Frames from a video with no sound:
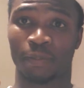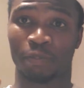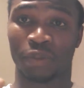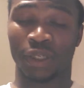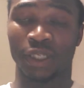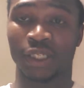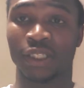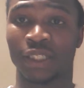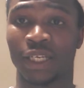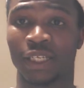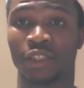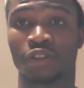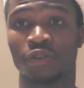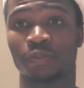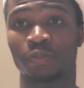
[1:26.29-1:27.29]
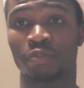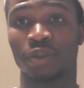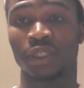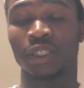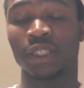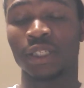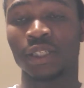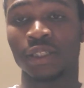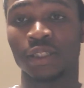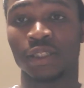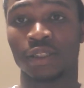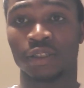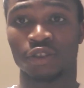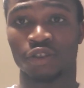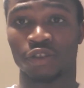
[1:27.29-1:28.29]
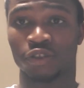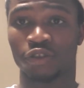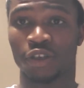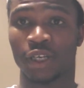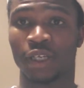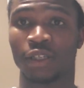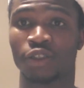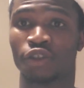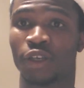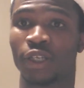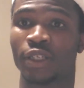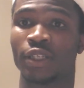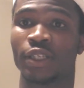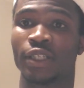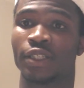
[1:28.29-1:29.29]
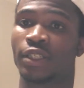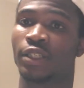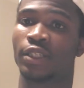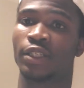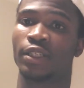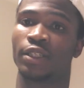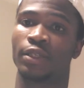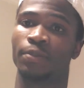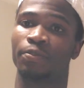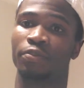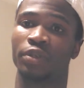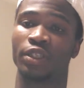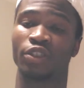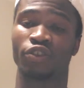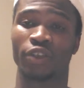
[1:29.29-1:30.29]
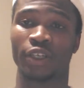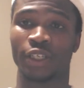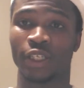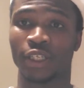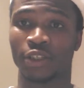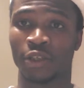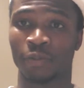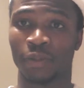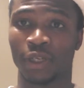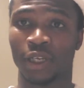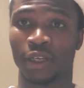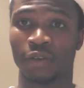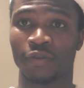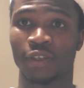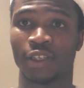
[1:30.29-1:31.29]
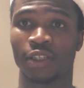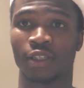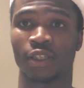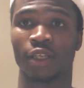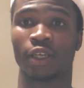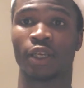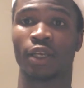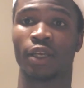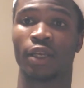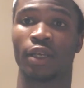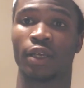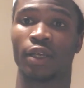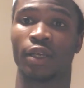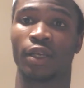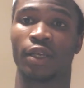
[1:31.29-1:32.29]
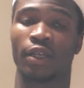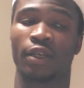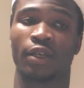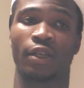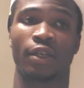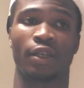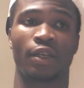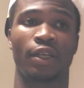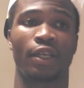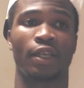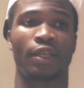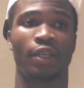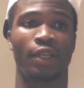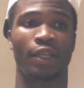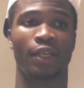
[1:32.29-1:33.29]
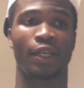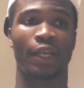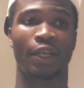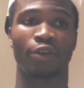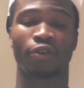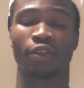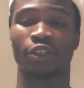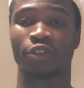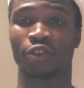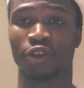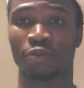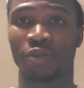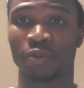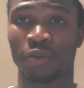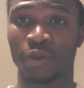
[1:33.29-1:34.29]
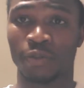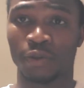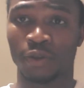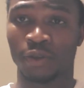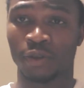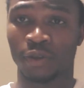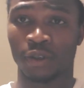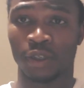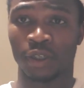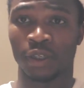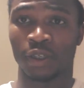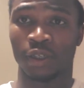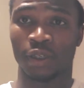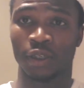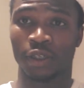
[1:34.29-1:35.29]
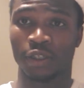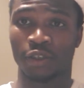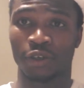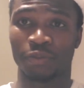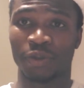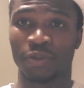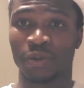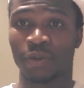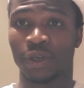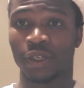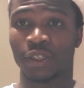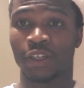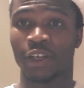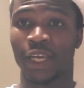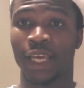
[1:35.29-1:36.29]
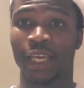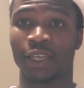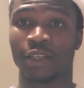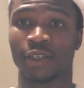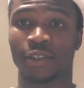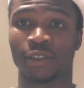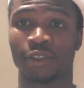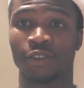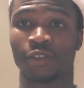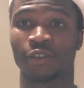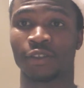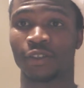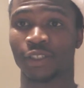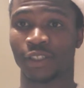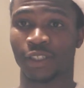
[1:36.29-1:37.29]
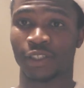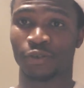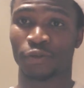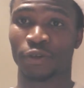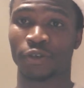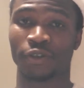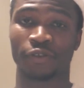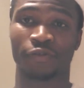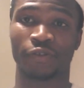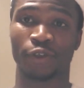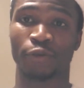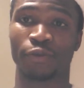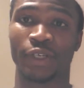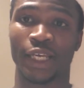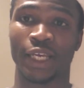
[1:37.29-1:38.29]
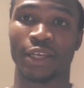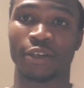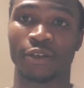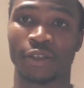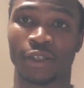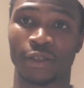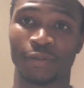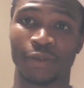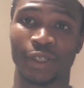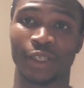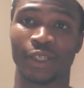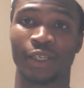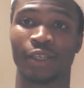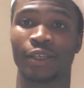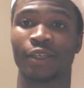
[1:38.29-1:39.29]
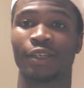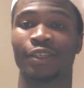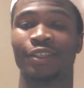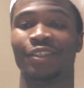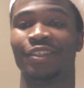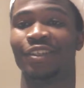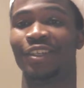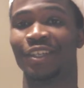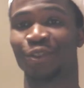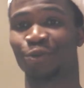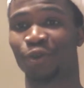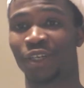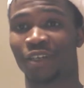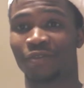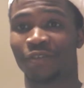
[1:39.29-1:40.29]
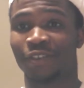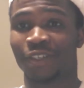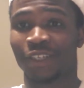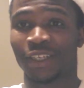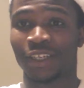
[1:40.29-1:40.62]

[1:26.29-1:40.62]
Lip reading: please try to listen, and please try to get something out of this. And I know there's gonna be people out there hating, because this world is filled with haters. But it's whatever.